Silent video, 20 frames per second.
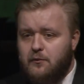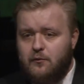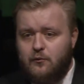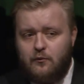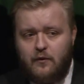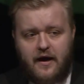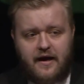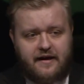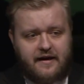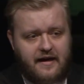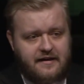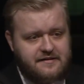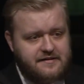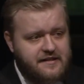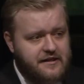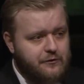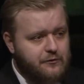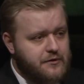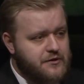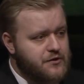Right as
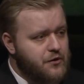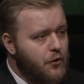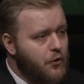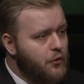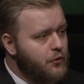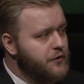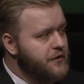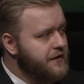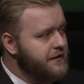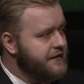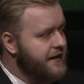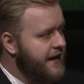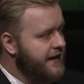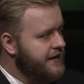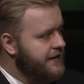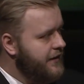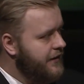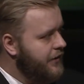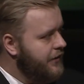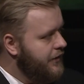he was holding that